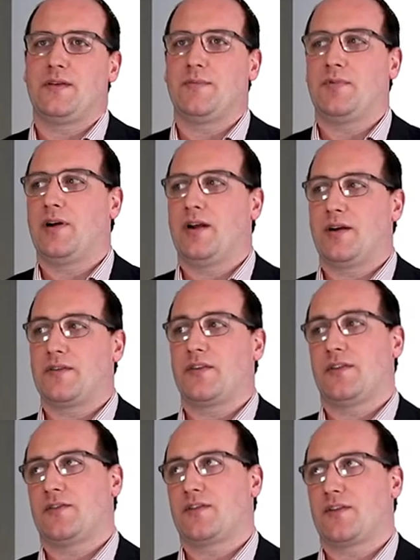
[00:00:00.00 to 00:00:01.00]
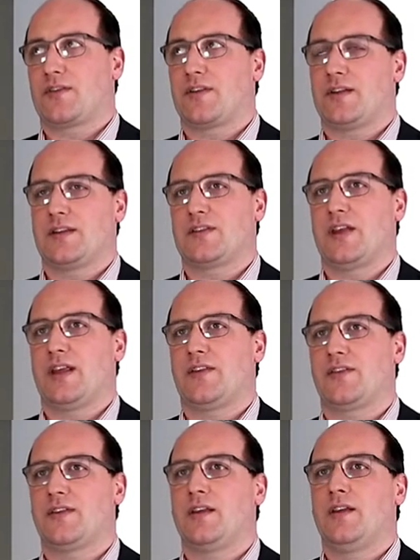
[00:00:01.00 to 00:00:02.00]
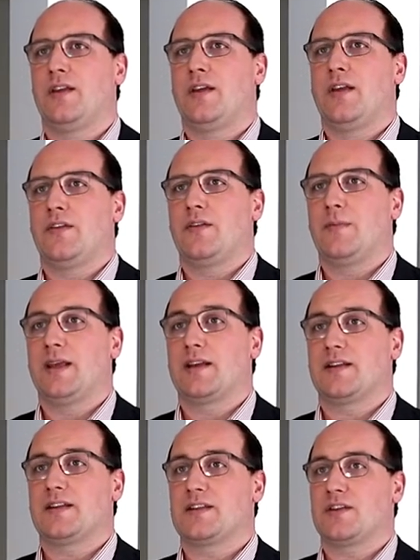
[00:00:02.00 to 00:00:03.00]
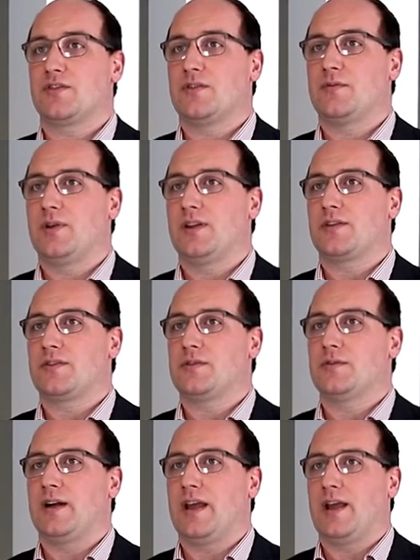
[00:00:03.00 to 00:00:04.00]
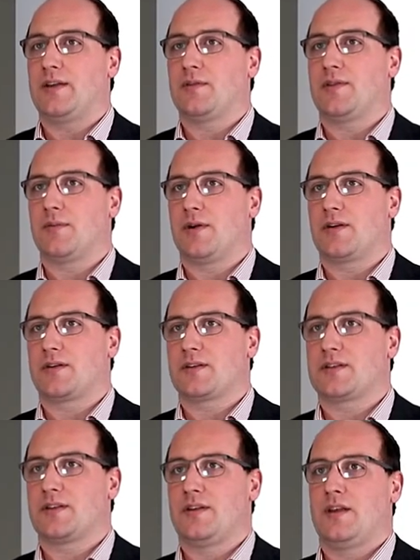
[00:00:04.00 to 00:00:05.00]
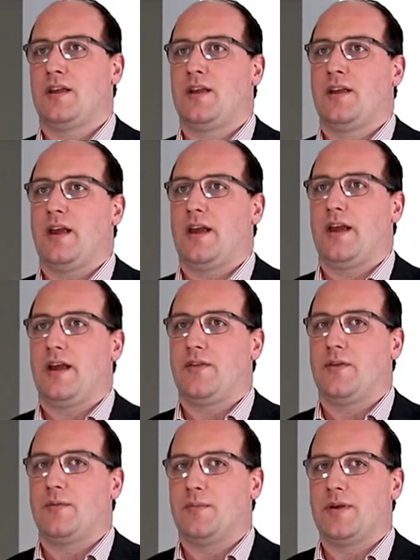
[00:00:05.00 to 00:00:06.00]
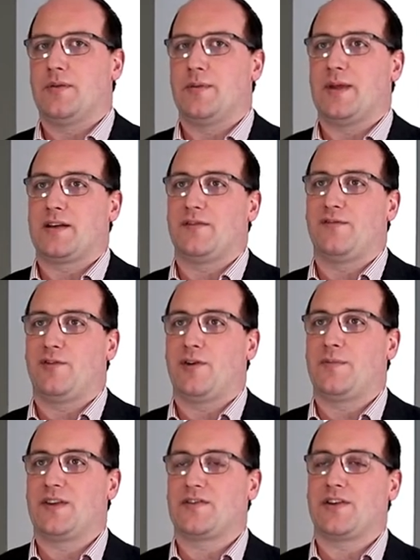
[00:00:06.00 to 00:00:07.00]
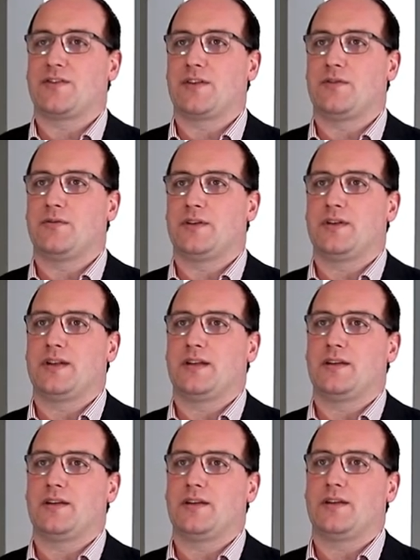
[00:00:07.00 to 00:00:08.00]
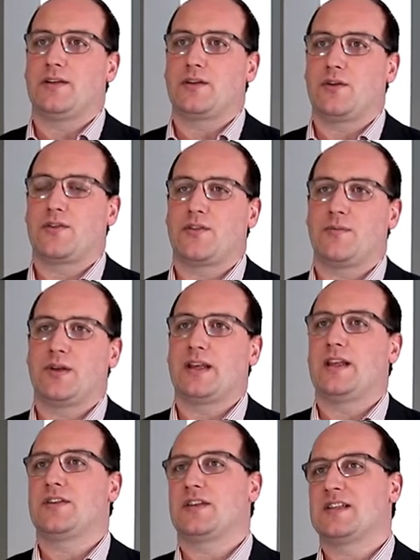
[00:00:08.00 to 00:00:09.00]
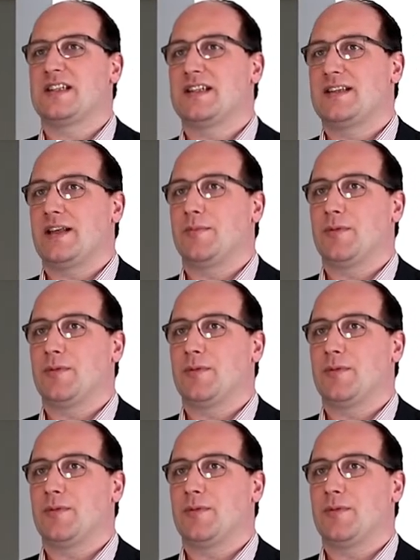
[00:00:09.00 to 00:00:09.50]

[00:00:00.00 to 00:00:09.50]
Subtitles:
employer, to the trust in this case, to make a decision on whether to go ahead with the works. They will be able to make an informed decision knowing the cost implications and the time